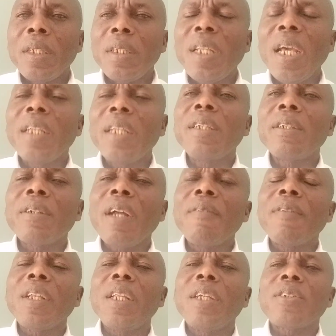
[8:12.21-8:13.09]
Then in
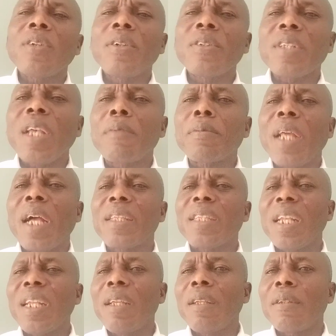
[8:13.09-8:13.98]
Revelation chapter
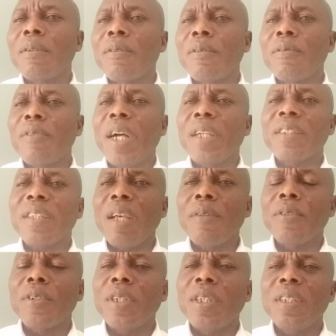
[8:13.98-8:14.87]
3, verse
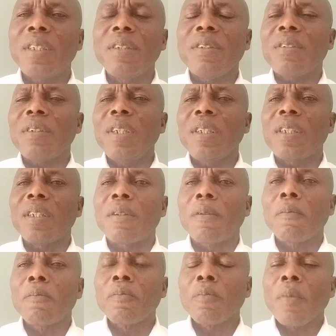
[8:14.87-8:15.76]
7, it is
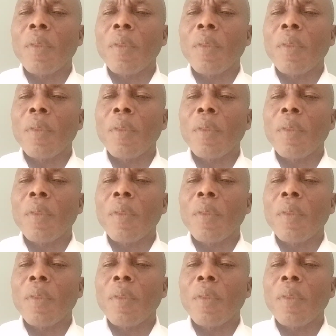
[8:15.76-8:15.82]
written,